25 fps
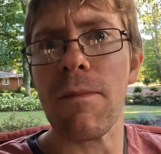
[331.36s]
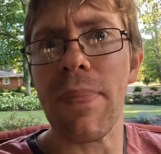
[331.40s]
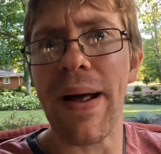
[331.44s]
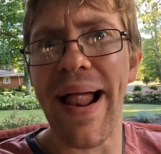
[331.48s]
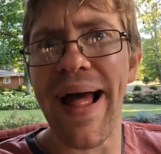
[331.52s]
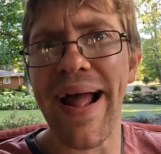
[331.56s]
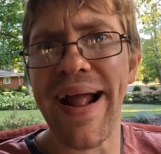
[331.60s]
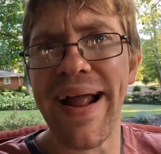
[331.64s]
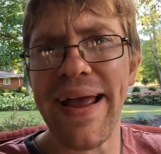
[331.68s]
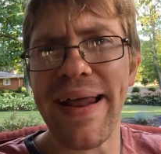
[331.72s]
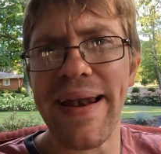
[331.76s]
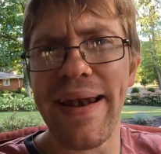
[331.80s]

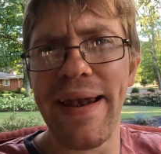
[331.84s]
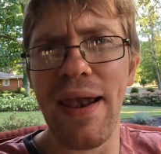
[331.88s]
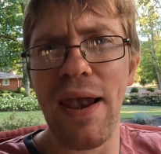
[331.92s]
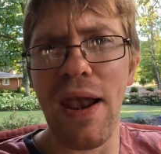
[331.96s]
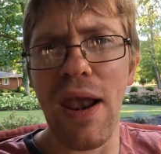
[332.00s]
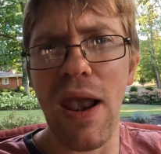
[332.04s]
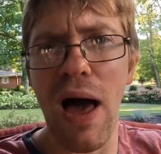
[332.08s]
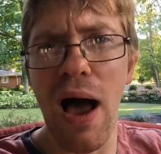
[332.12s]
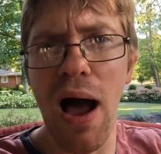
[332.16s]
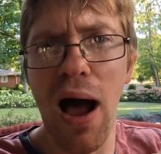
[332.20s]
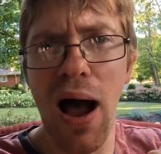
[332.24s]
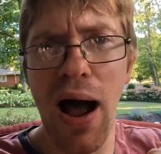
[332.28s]
But I
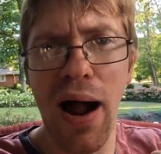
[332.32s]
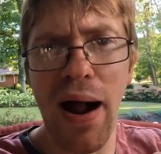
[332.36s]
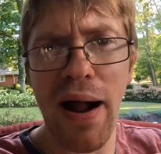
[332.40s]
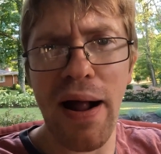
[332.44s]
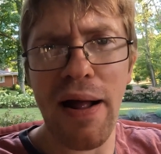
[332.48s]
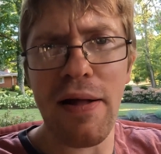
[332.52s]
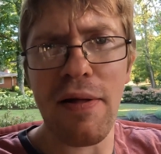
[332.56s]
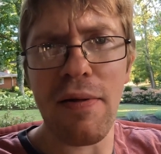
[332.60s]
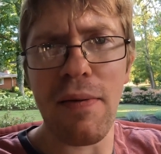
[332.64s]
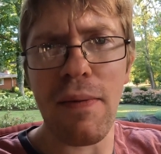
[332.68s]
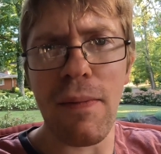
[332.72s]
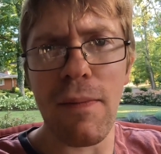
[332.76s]
can
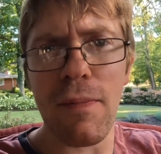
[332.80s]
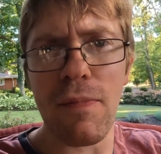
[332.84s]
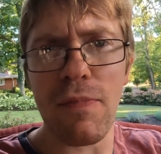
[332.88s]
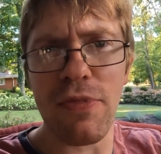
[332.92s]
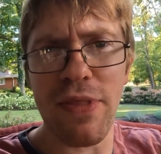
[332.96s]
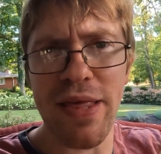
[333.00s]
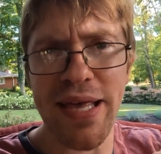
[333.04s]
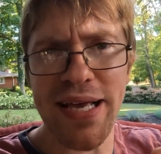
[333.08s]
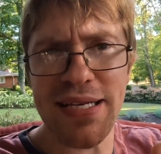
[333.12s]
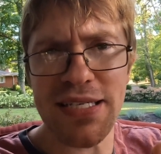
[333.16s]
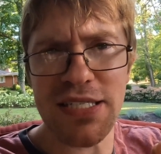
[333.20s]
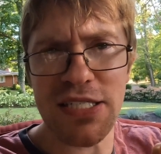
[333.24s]
lock
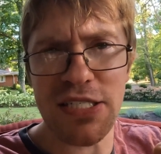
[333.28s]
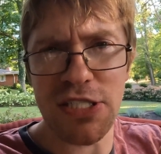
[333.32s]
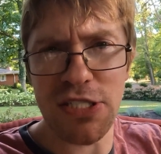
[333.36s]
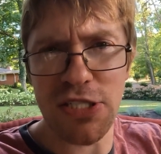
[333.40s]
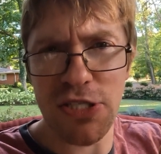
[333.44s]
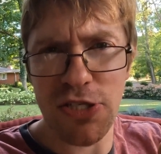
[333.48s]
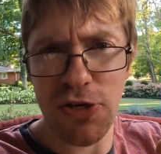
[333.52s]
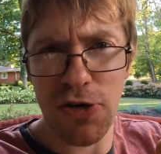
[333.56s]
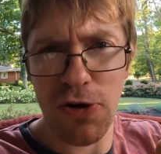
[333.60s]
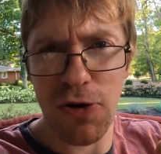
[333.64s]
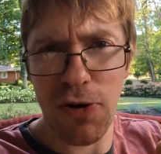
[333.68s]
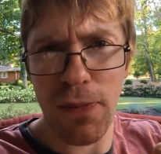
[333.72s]
these
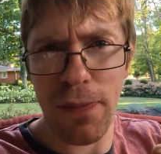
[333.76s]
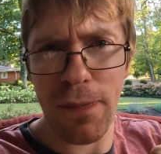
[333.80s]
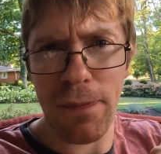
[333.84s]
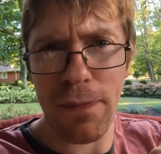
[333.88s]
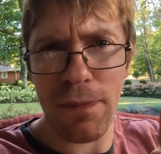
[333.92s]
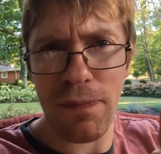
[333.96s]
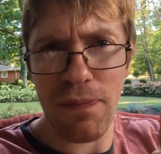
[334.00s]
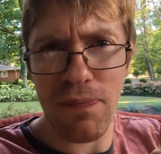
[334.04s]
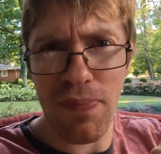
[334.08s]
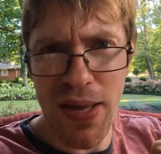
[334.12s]
two